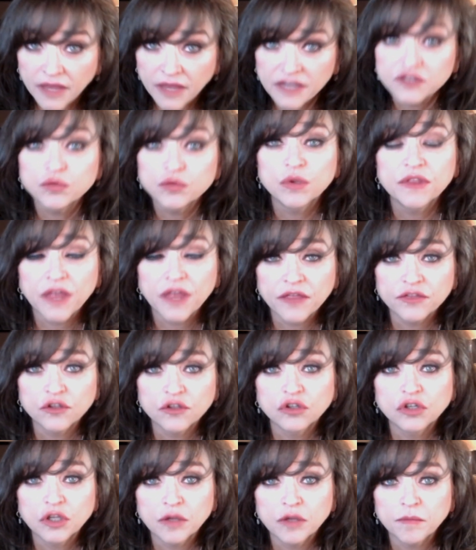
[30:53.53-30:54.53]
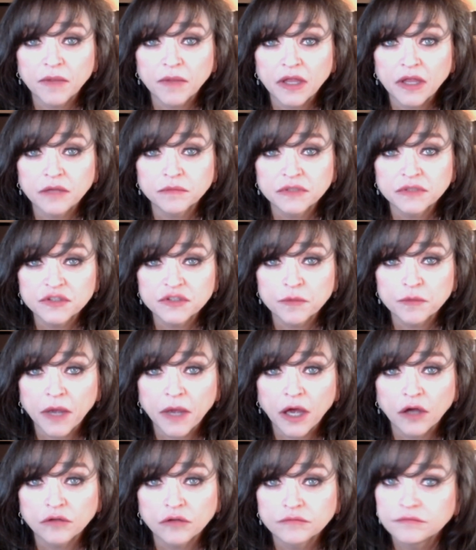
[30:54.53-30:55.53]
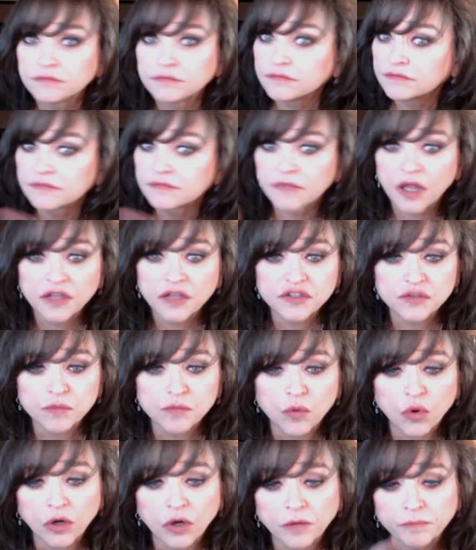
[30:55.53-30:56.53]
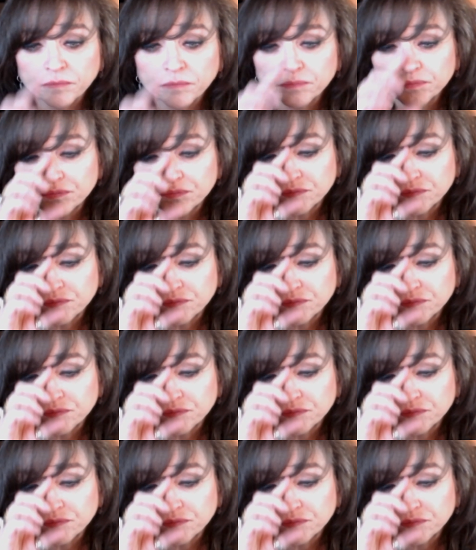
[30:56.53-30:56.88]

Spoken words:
That's what that third commandment's about. Lots more.